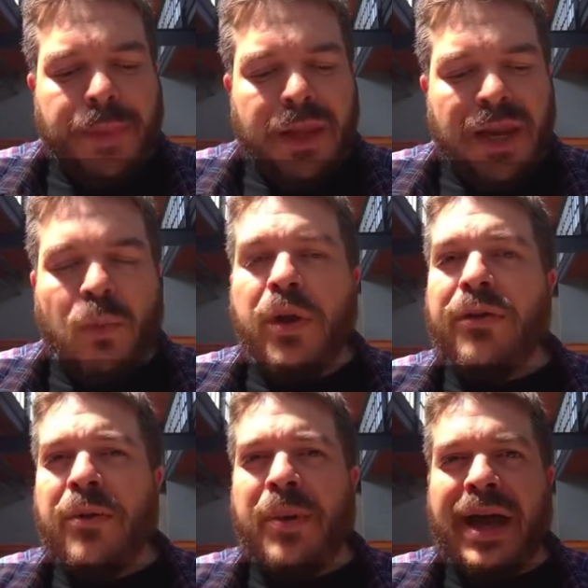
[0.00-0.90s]
It
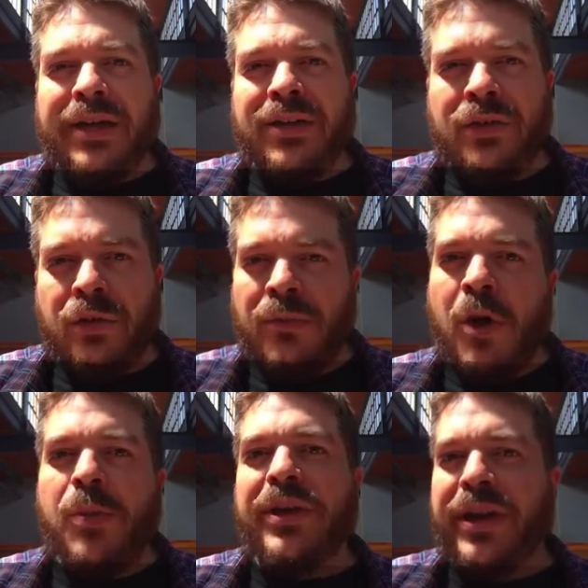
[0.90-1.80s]
will impact your
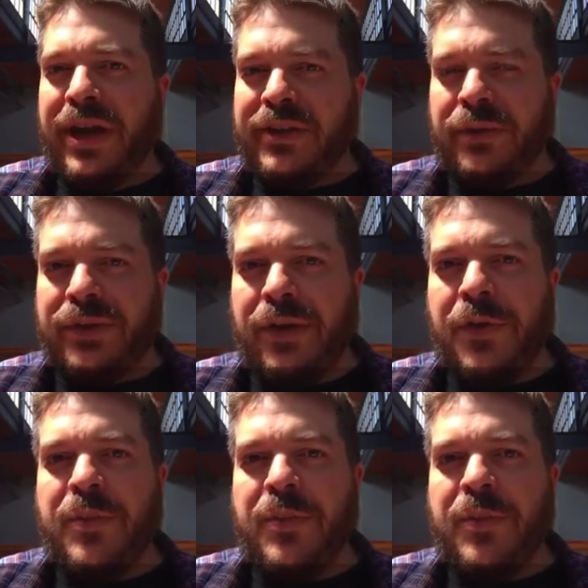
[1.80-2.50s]
mobile index results,